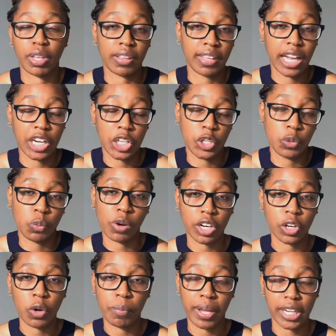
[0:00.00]
that you want to
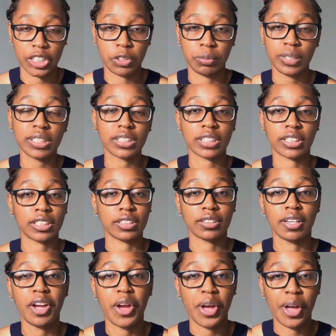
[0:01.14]
go back to your business
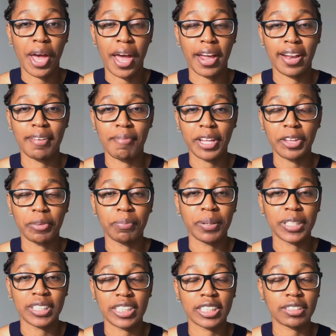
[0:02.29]
and make your
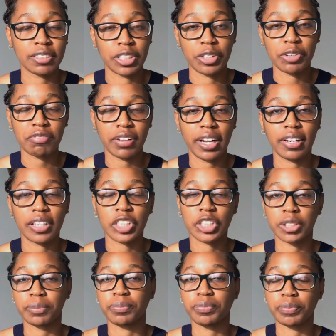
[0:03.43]
business, flourish.
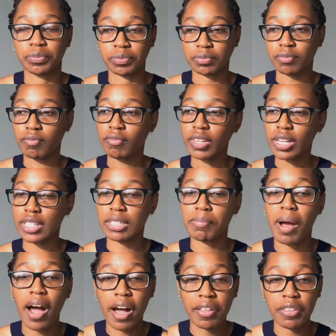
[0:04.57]
Some
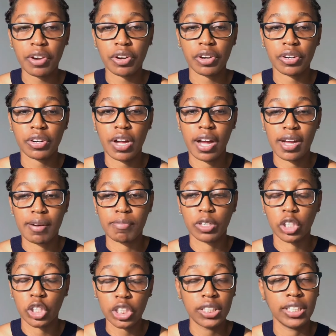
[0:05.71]
other
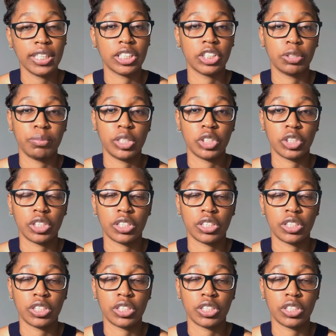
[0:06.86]
good things to mention